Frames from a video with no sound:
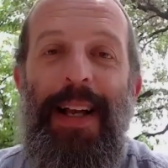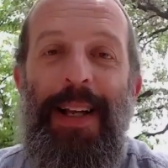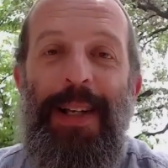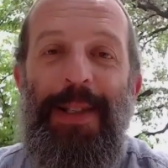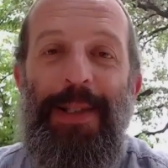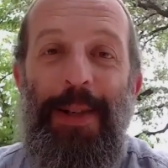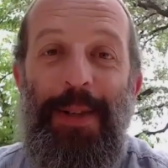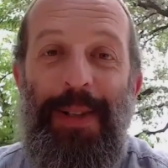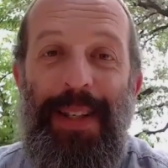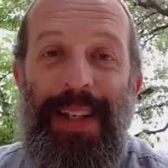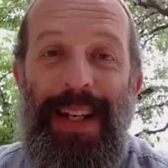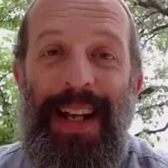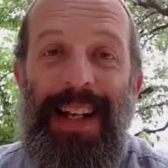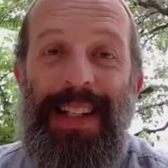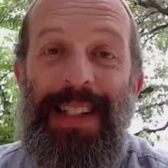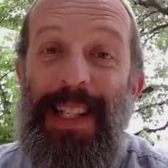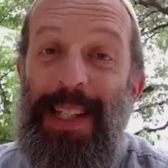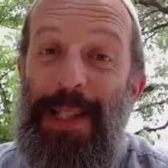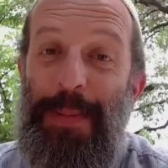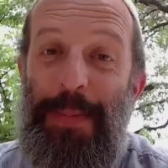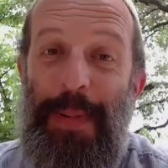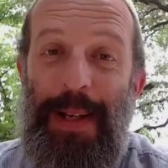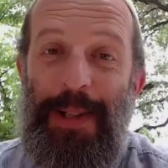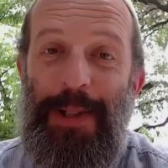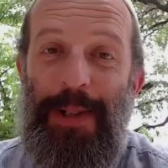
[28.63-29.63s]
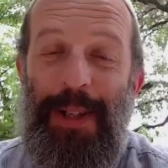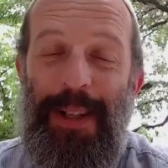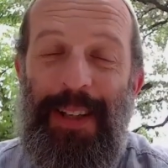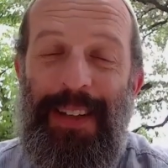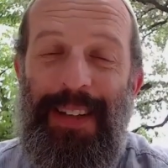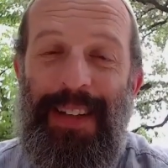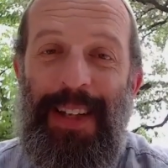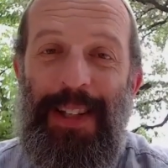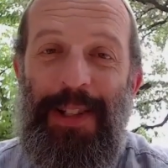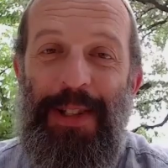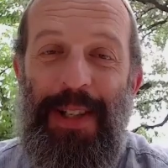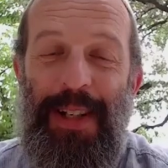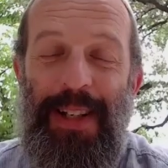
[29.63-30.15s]
So today's a special
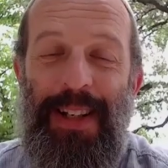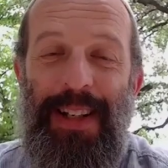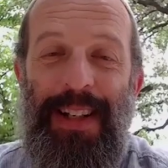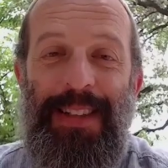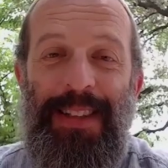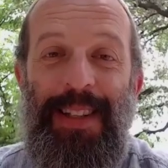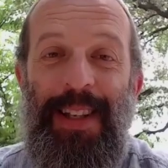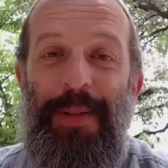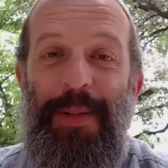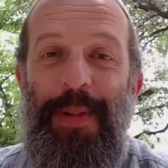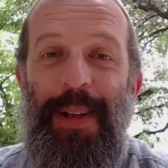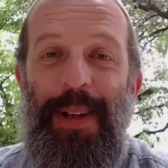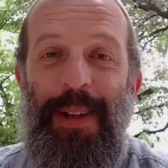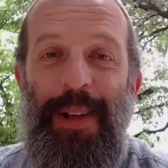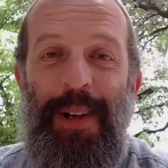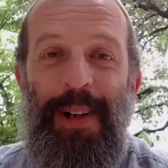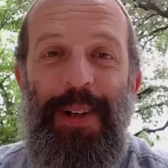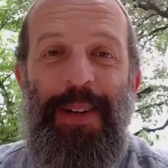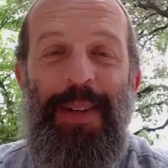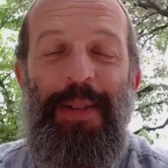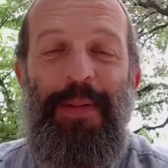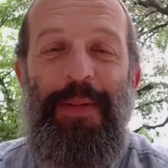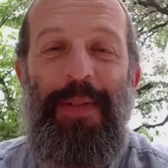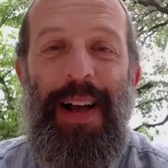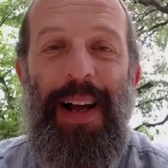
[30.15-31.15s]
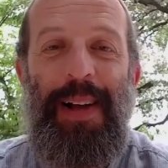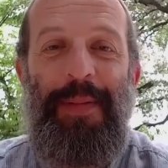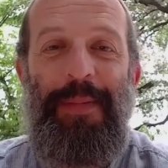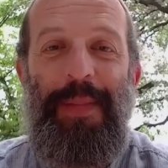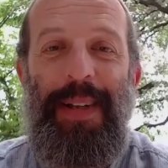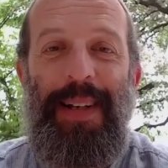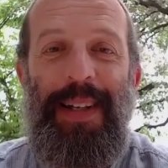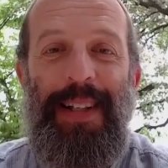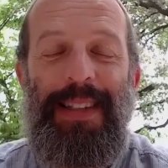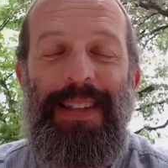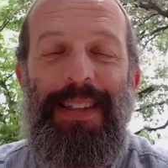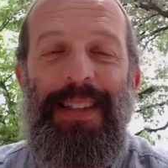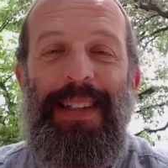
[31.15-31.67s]
edition. It's going to be longer than 5
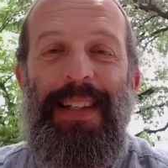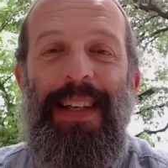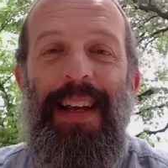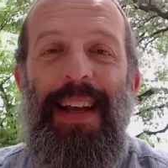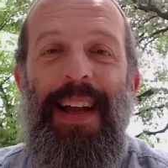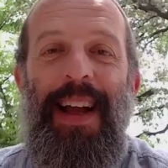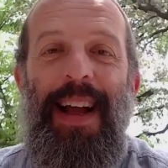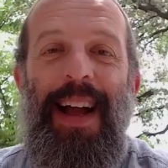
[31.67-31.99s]
minutes.